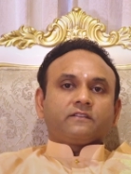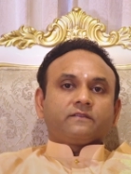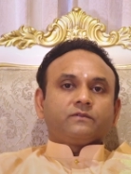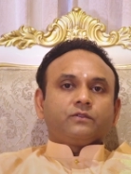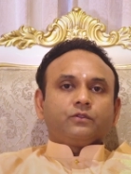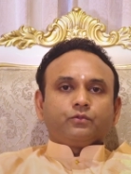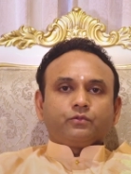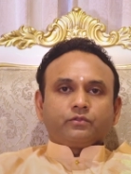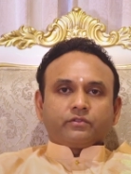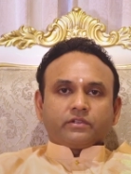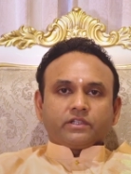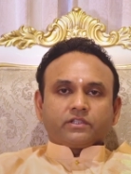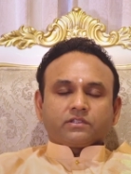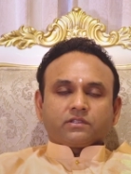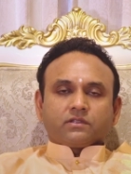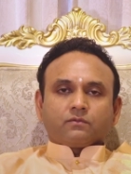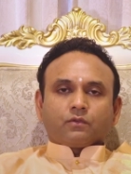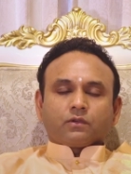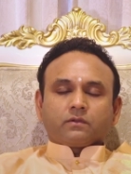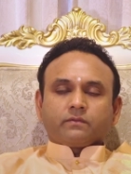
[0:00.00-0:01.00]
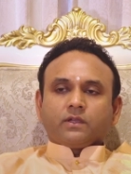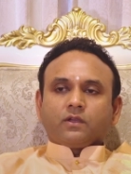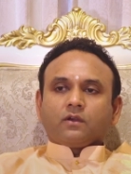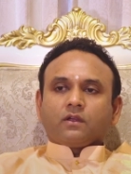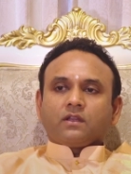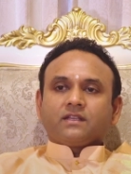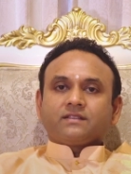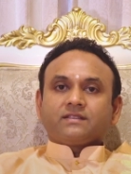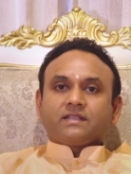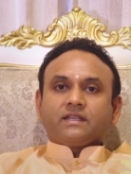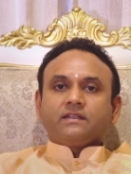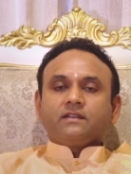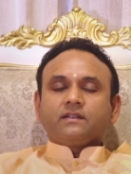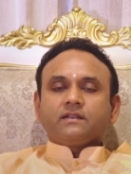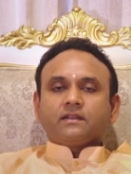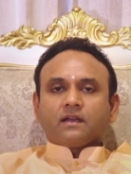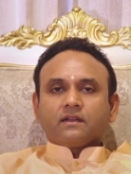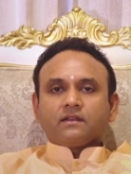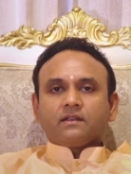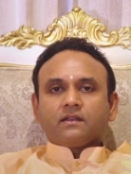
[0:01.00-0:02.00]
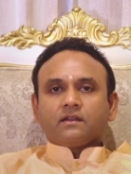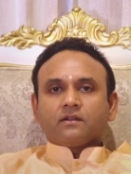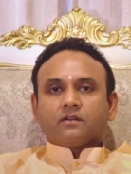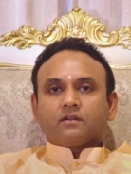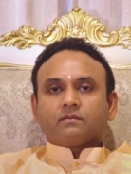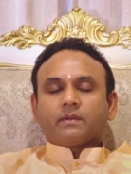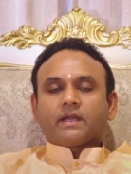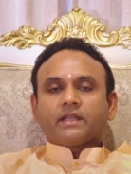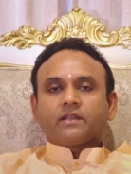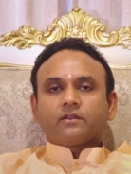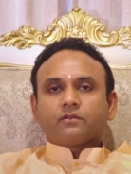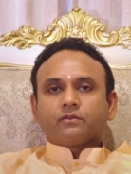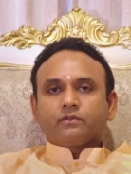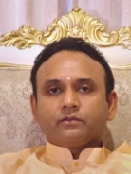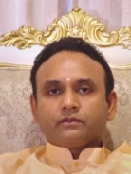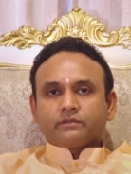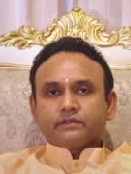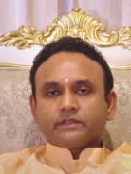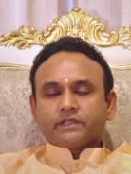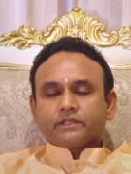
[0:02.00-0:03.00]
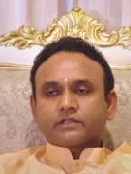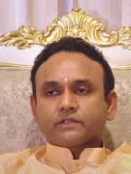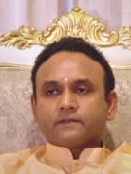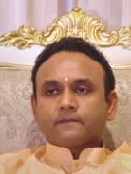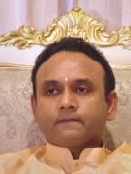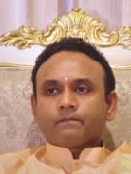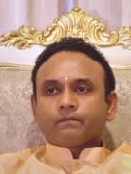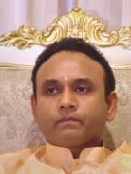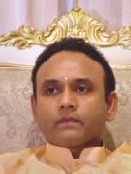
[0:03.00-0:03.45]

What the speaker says: of nutrition, what we call as hidden hunger or micronutrition.